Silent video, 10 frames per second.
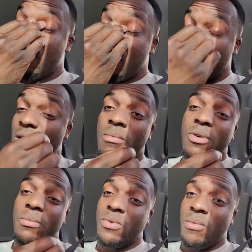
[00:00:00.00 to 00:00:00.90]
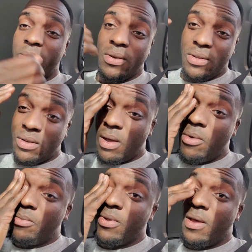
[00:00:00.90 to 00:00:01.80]
I can't remember what bloody time
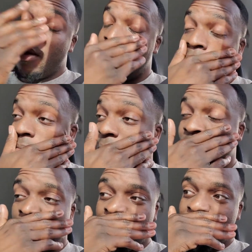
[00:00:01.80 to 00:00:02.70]
we play, but